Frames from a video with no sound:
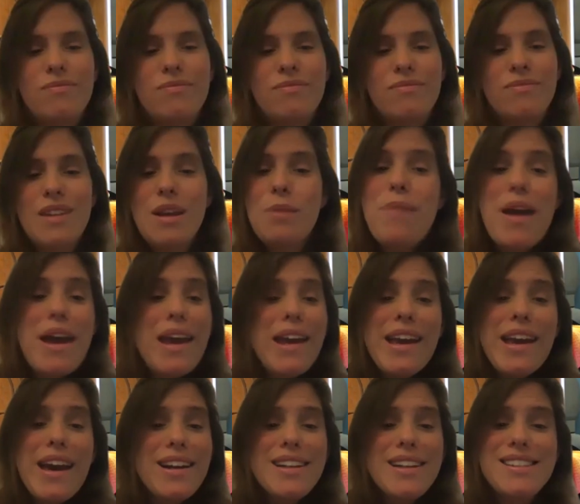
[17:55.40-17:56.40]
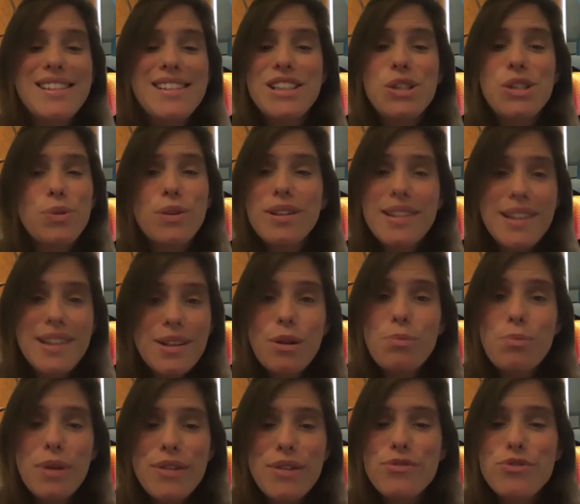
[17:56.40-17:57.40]
It may get us into a little
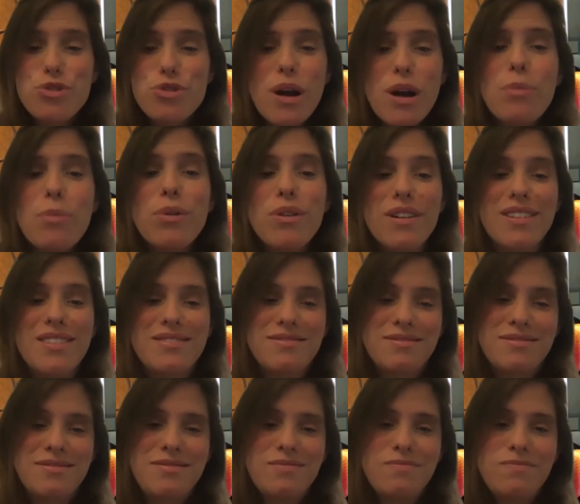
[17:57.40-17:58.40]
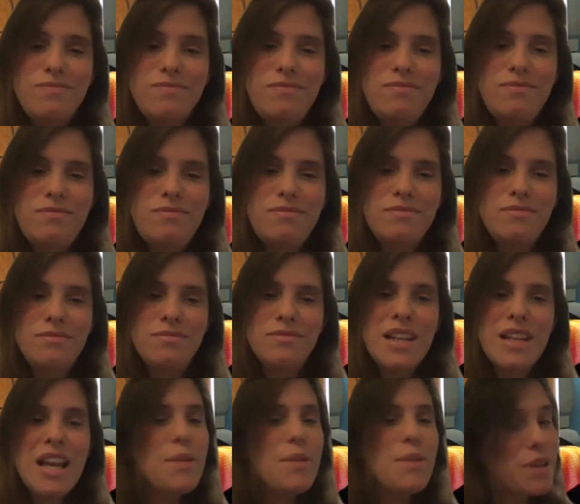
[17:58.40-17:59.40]
bit of trouble,
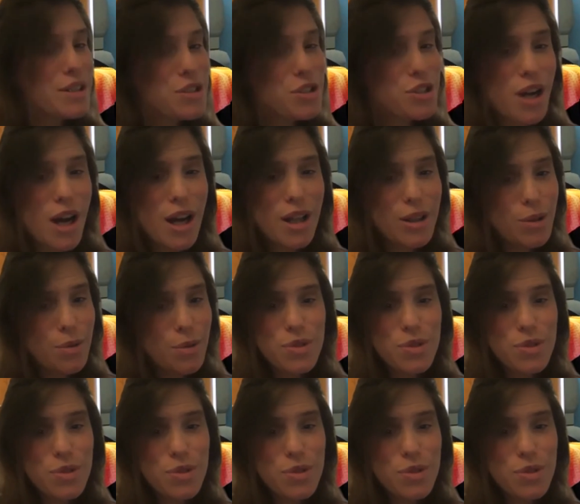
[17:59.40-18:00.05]
but as John Lewis